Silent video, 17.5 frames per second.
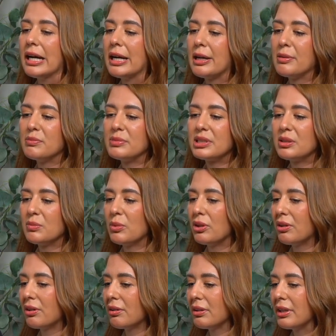
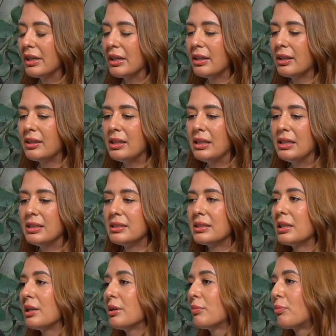Similarly, the
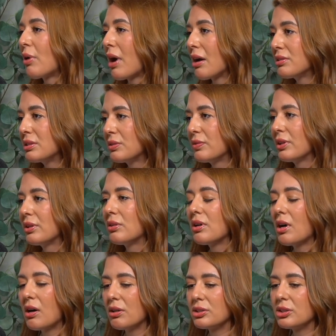city of Brownsville
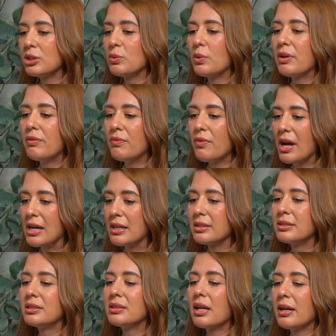also
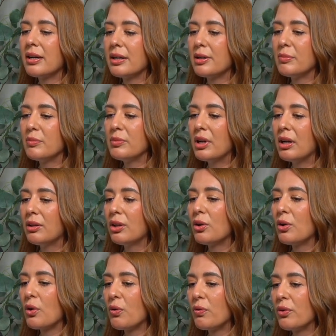invests a
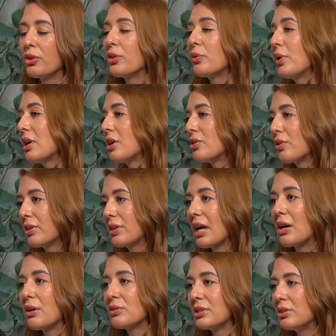little over
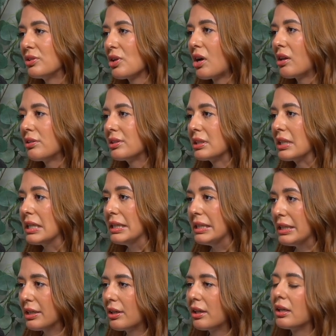$300,000 a
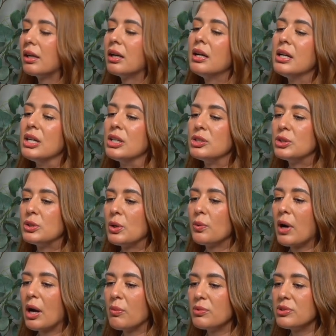year.
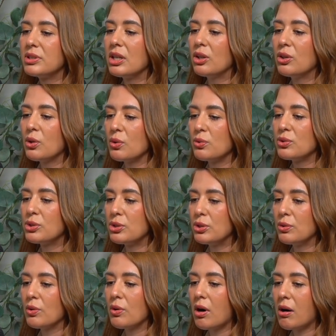So I would say those
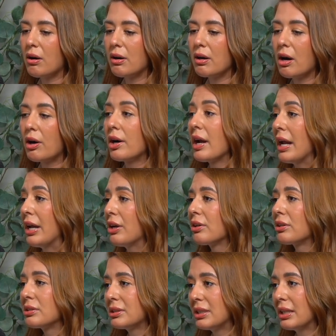two are our
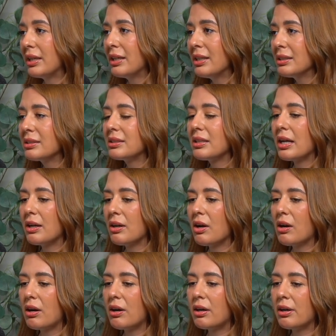anchor cities
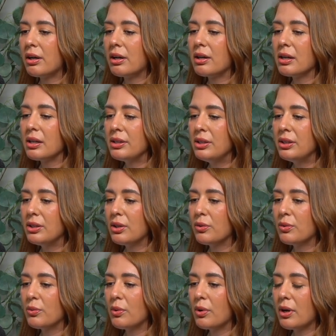that are,
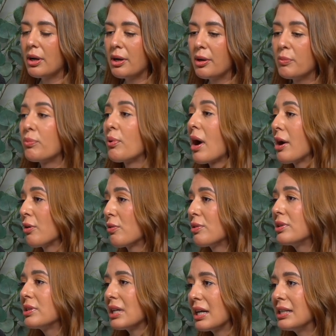
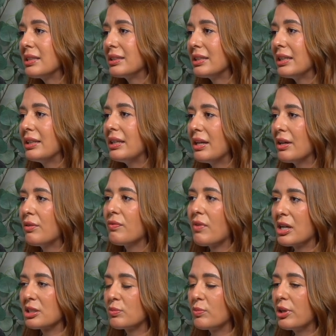prioritizing the
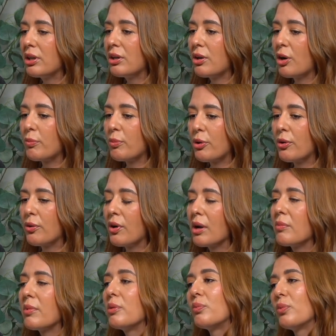investment in our
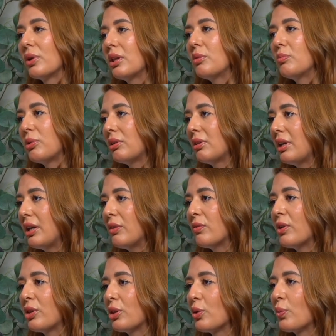program and really
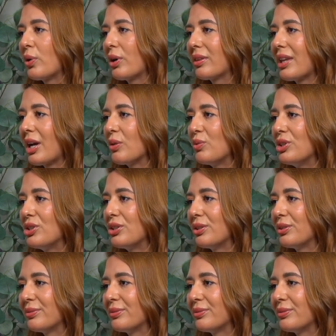believe in the work that we do.